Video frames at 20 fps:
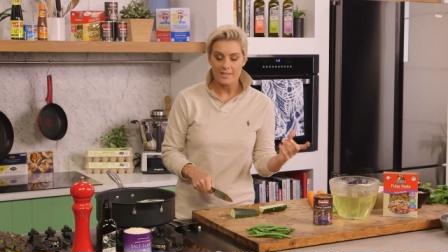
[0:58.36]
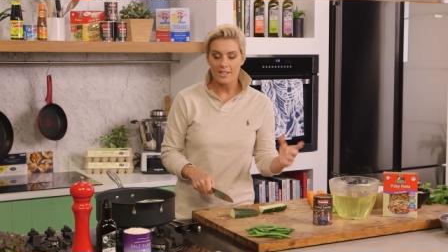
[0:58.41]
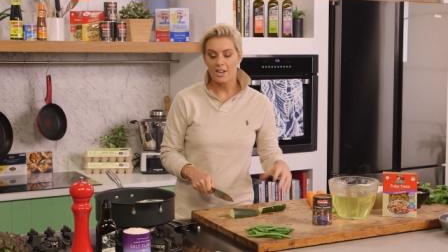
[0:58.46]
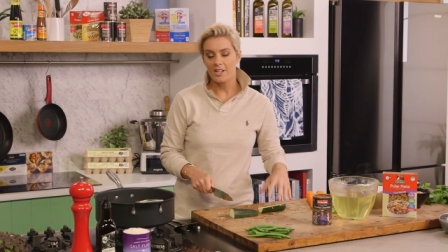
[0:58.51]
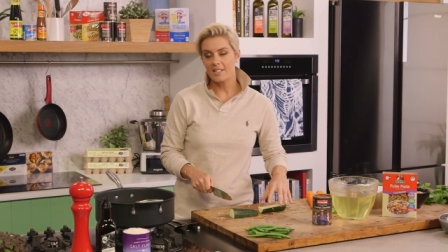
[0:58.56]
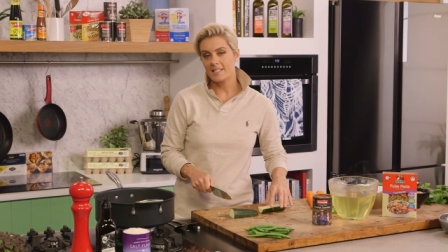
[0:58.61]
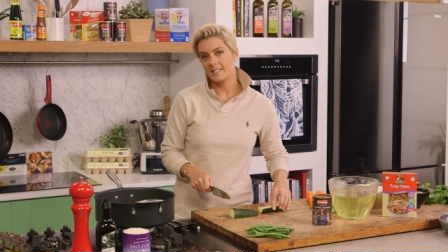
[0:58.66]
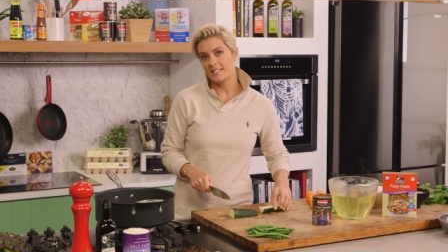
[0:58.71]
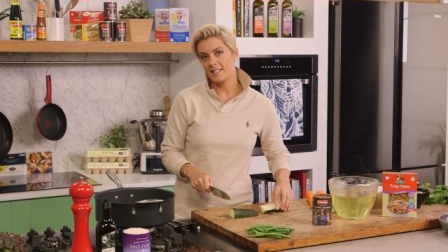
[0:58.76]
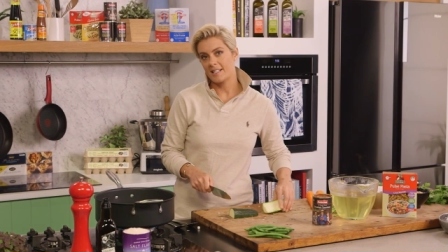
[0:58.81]

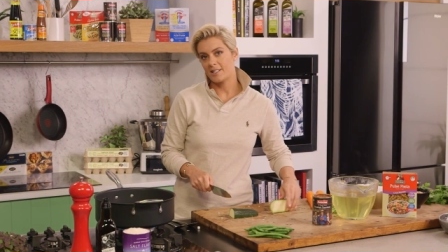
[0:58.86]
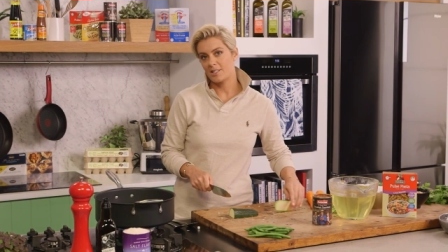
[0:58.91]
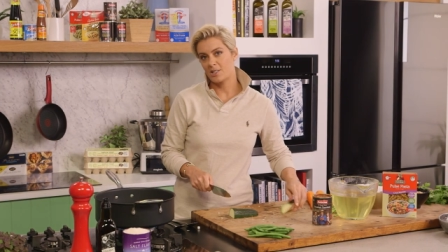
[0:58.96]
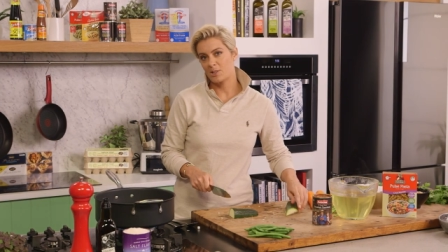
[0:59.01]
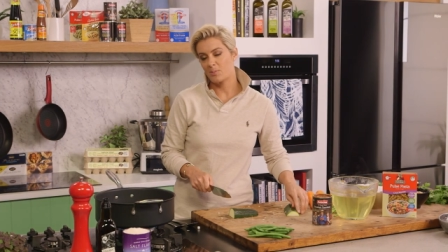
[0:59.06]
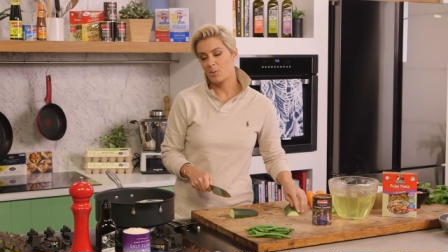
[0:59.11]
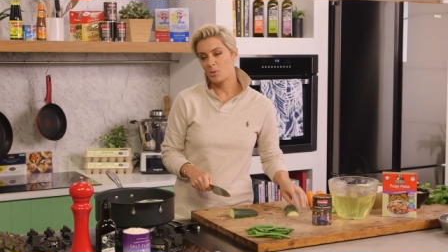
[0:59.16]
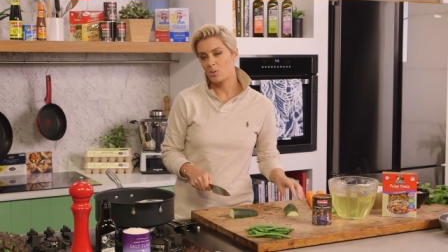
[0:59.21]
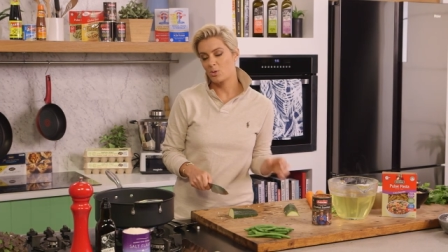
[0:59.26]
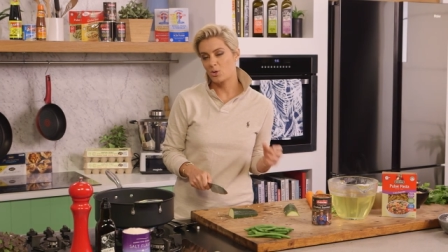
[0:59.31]
nice and
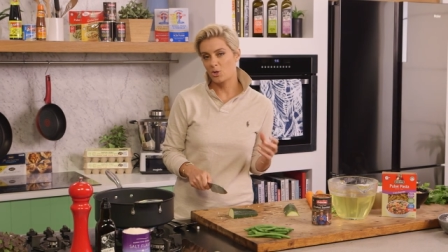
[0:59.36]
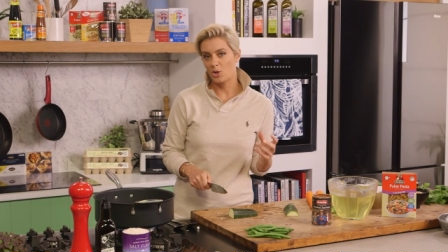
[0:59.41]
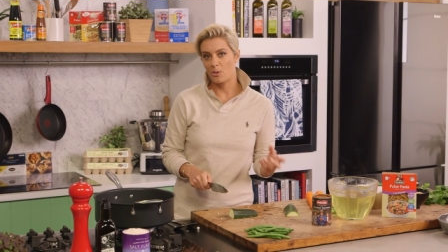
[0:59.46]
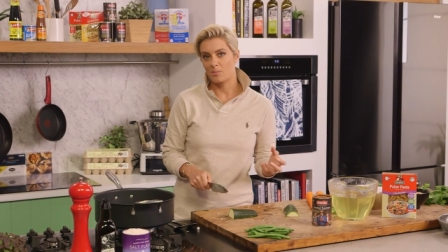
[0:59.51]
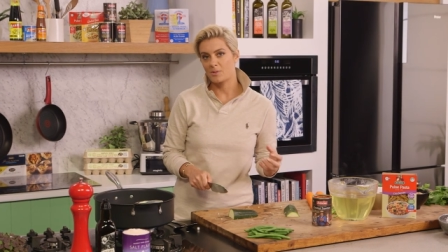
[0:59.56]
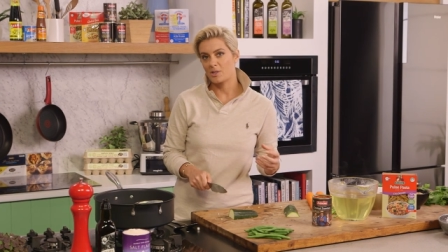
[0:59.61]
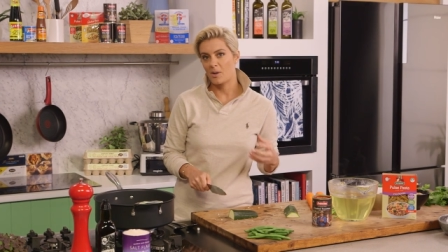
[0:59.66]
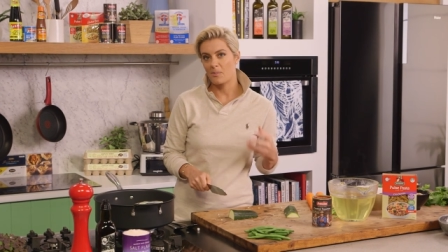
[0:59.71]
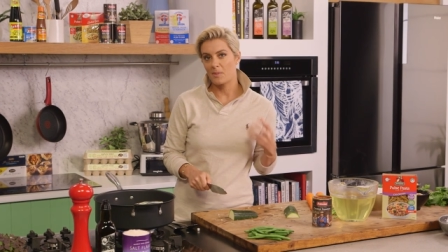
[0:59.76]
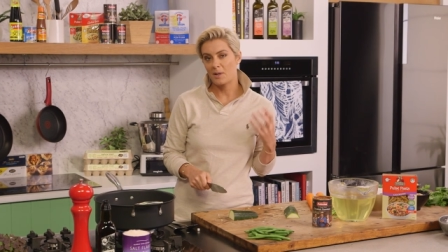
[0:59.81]
small
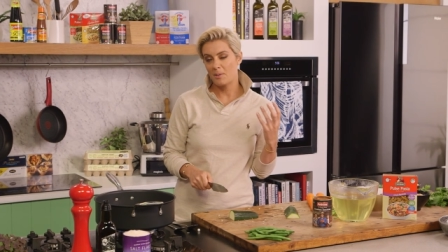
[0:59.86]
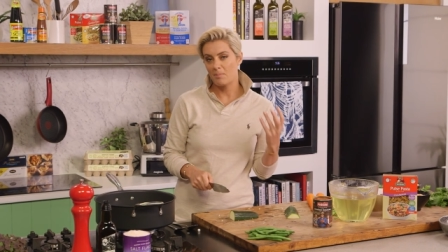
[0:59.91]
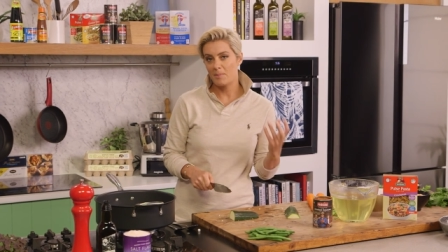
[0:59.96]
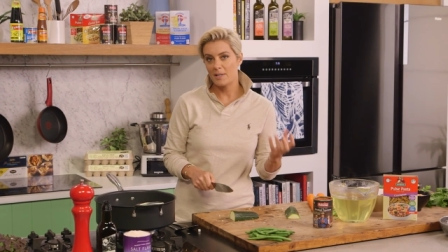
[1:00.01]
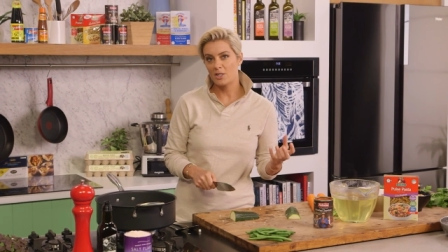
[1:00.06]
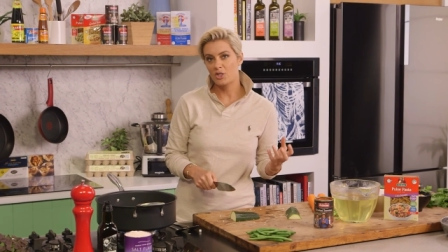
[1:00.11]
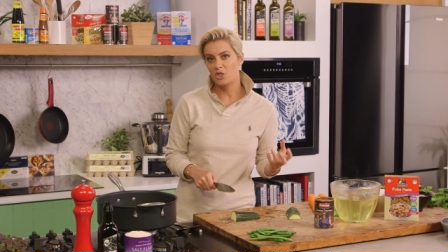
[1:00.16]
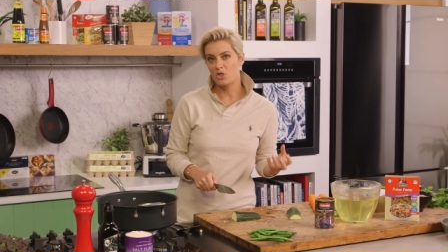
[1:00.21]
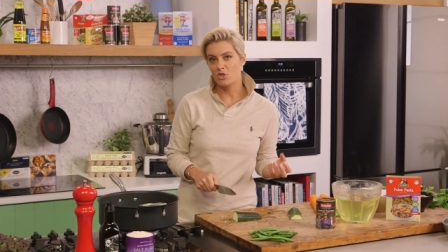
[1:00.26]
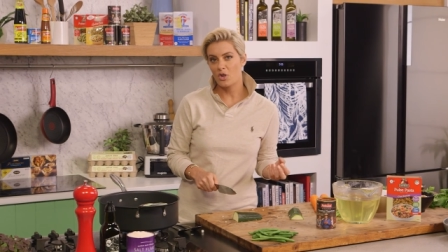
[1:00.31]
chopped up in a
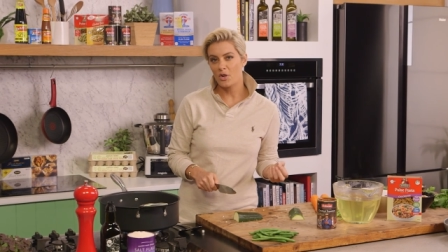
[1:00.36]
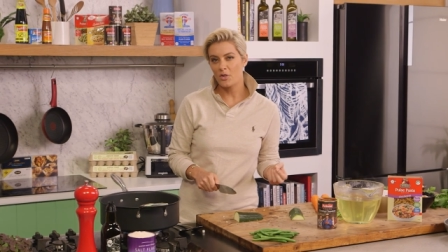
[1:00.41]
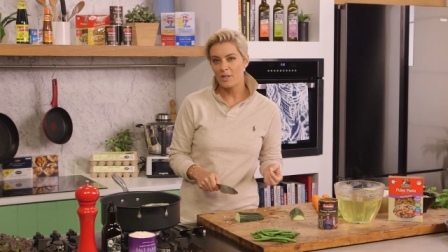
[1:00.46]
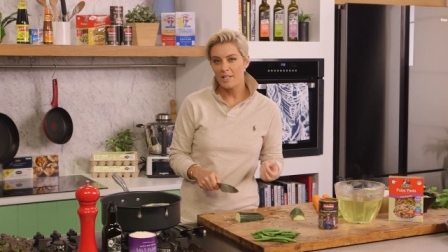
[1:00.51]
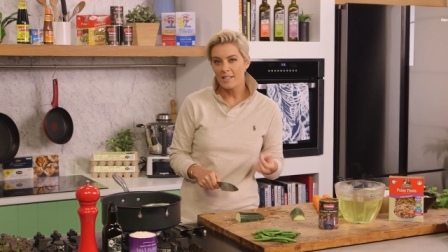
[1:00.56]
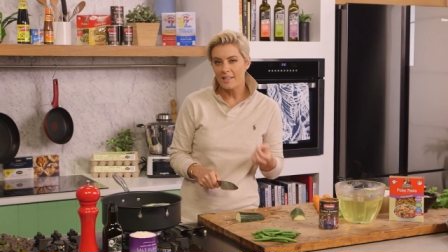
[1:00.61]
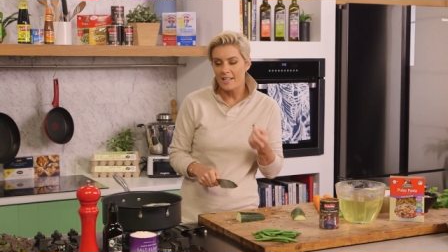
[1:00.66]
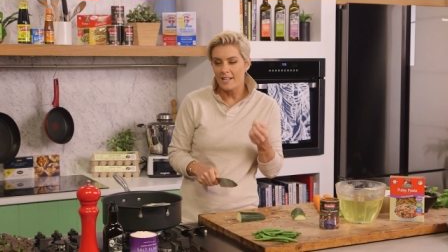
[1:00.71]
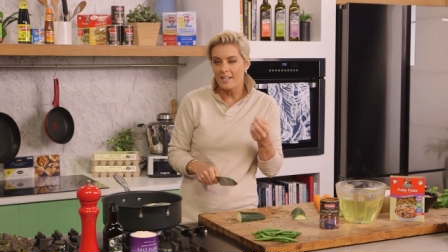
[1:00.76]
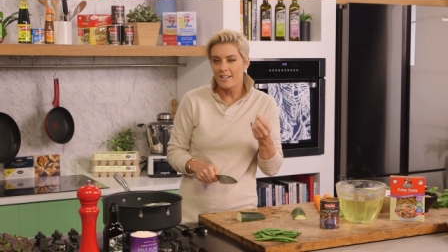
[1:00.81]

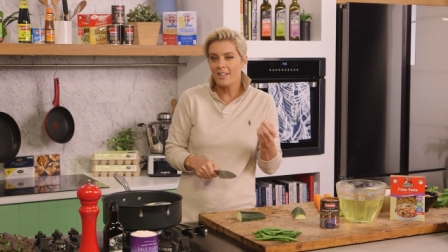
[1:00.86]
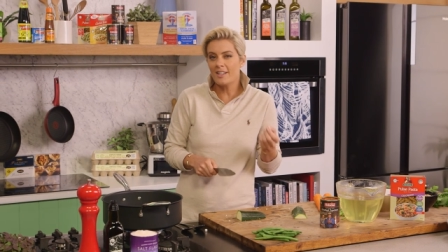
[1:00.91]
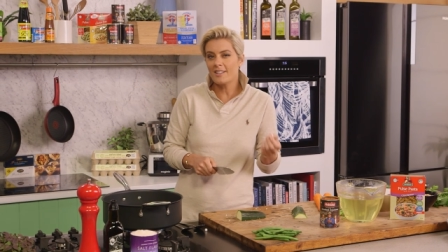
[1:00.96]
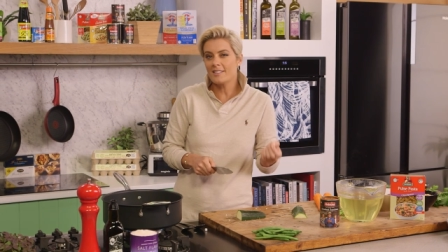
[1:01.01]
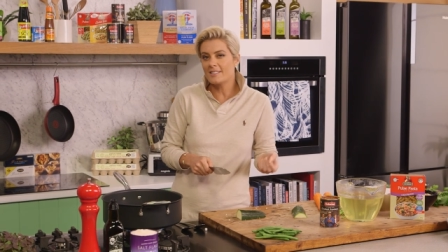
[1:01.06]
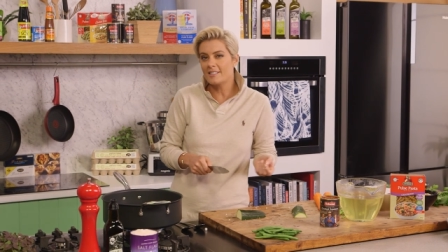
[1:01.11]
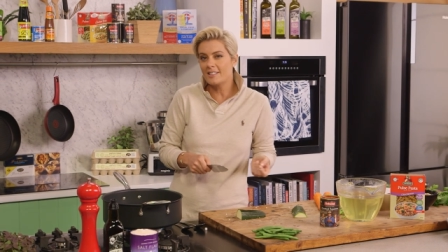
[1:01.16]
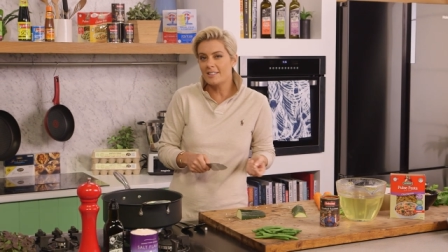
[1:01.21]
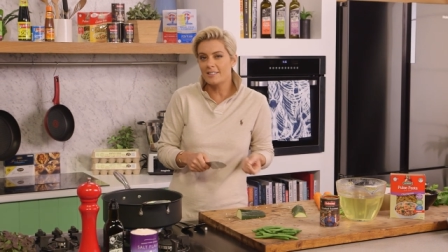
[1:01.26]
minestrone. They're nice